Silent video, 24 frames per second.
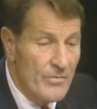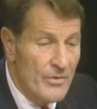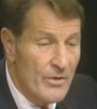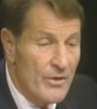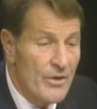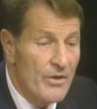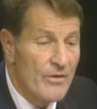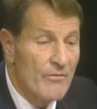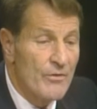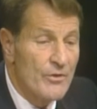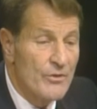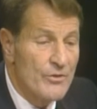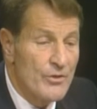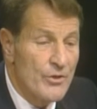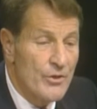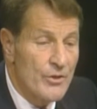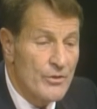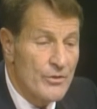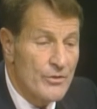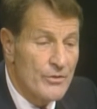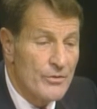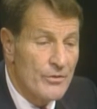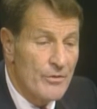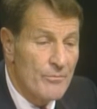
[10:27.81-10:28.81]
Even
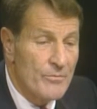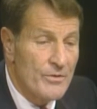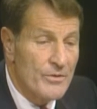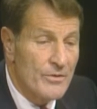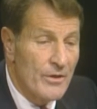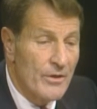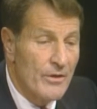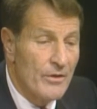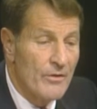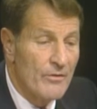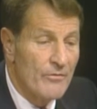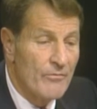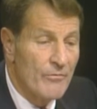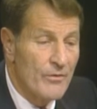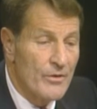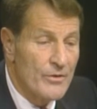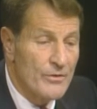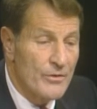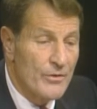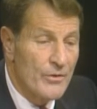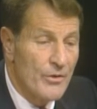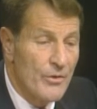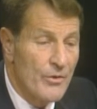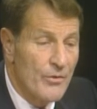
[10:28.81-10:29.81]
Jesus himself
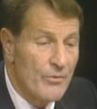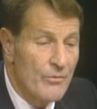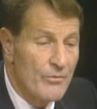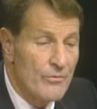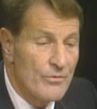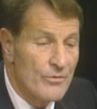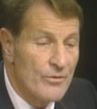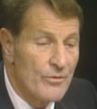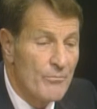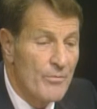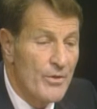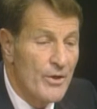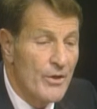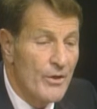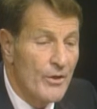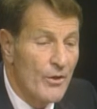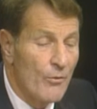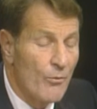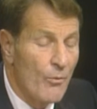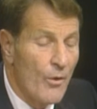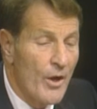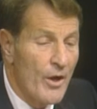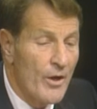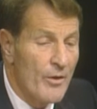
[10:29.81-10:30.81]
was accused of being a
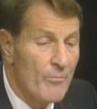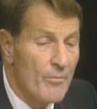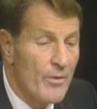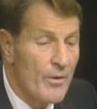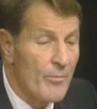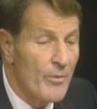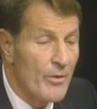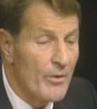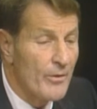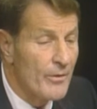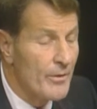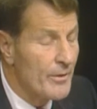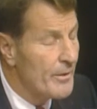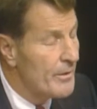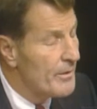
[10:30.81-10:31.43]
winebibber,